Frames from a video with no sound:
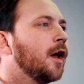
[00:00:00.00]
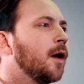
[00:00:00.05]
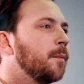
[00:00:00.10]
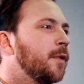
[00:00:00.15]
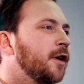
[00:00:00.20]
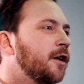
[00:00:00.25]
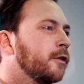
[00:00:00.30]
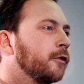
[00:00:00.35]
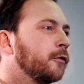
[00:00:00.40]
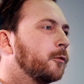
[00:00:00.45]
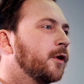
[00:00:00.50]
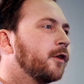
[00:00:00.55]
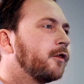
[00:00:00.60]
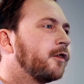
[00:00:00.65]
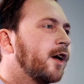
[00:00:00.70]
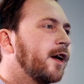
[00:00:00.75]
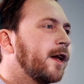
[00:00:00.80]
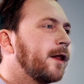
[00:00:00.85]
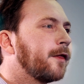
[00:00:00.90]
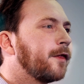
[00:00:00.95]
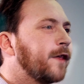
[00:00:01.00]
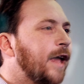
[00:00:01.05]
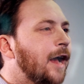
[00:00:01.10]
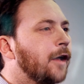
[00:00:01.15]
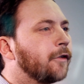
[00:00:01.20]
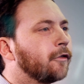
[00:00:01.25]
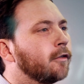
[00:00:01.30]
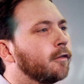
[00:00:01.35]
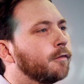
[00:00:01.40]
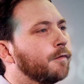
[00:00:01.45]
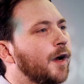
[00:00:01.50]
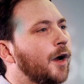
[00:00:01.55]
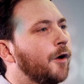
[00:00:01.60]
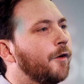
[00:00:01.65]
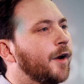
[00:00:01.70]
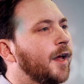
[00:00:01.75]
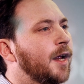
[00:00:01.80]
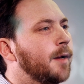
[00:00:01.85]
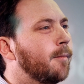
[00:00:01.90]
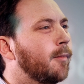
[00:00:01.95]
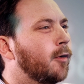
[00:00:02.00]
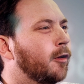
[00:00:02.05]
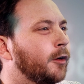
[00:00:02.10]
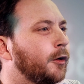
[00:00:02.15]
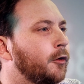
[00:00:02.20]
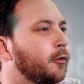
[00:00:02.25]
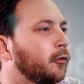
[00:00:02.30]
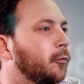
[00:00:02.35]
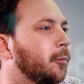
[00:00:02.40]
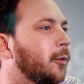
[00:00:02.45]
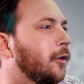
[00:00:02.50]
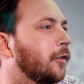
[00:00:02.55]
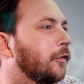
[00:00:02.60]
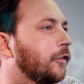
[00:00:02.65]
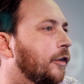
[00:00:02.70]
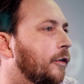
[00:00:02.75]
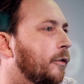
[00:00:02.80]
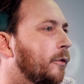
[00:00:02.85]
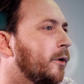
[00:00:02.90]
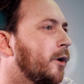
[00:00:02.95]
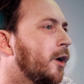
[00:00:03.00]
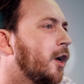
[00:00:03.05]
Because we're studying thousands of RNA molecules per cell,